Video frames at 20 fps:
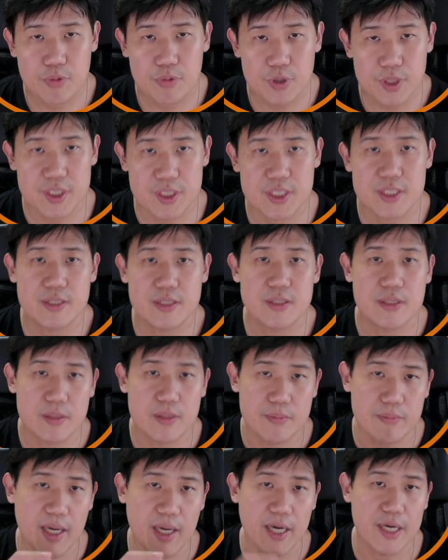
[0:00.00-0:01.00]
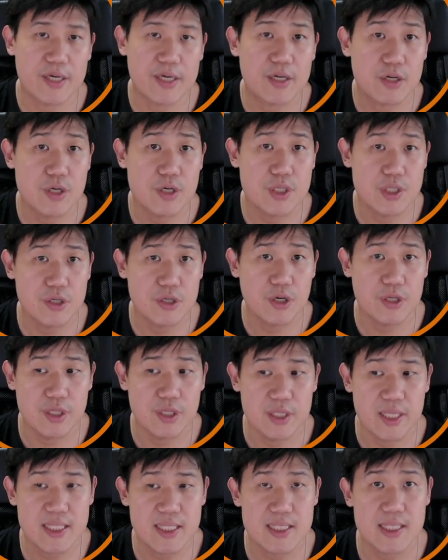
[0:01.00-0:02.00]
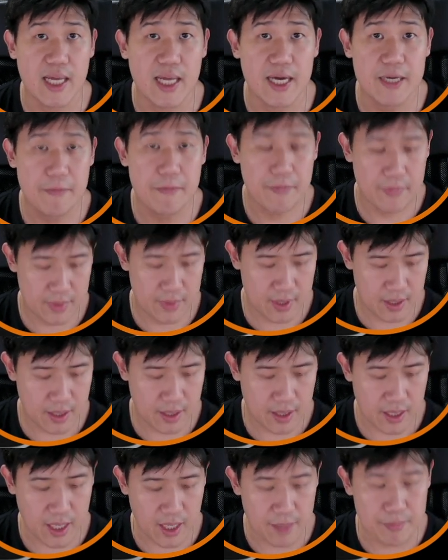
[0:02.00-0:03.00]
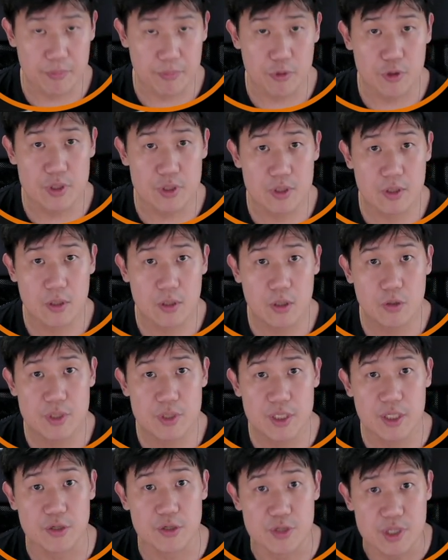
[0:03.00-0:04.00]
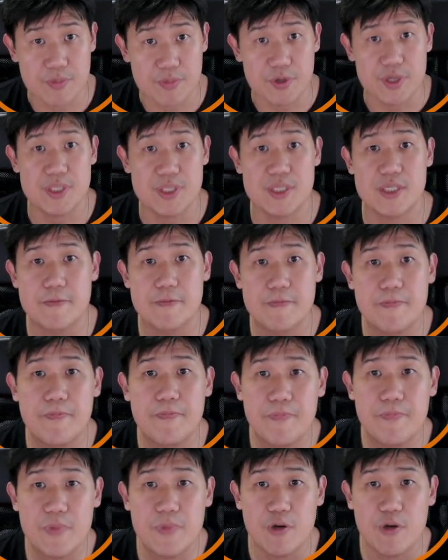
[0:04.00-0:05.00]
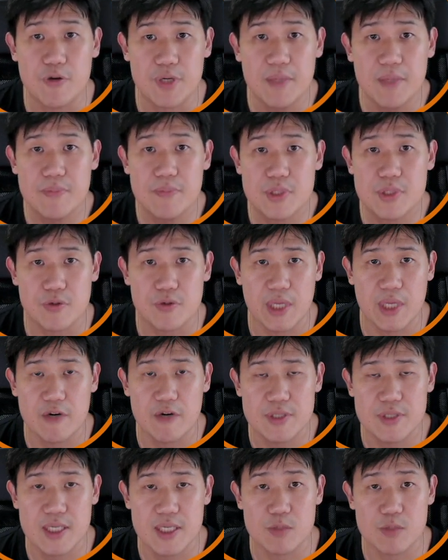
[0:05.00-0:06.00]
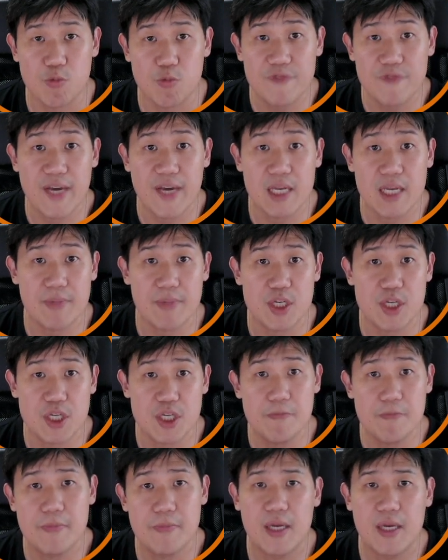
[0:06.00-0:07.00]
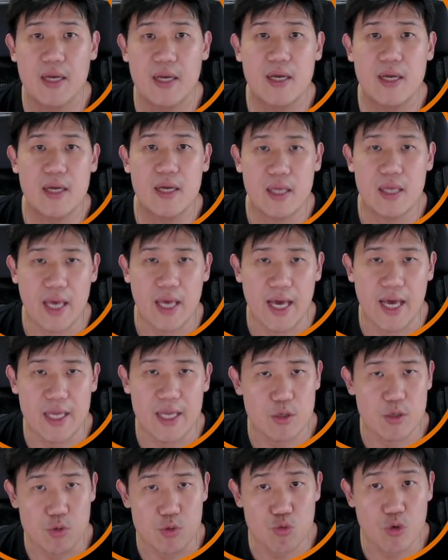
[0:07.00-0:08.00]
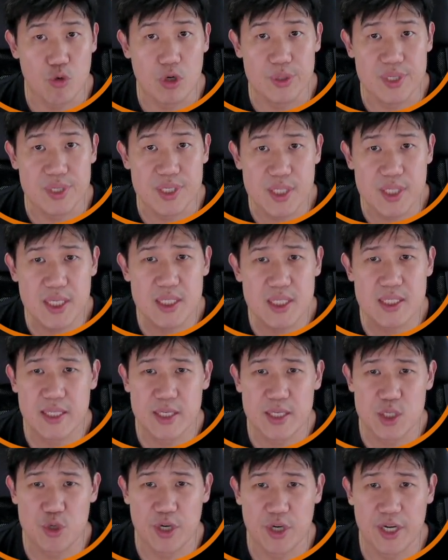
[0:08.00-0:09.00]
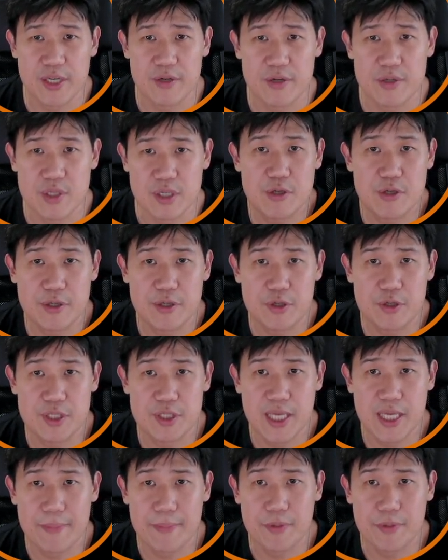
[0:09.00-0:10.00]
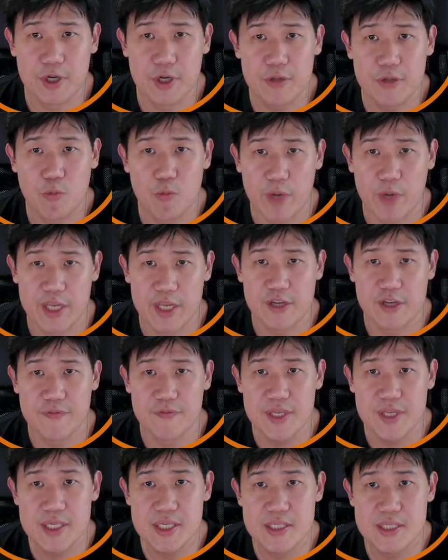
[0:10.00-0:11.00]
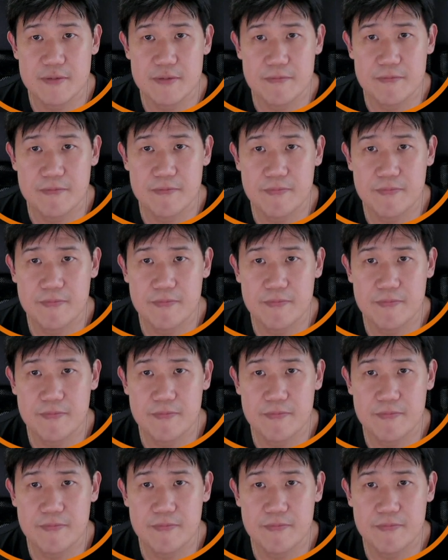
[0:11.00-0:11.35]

put my cursor on the next line and put closing curly brace. Okay, so now it says with animation, and you do all these things. Let's try it out. So I'm going to tap on any of these.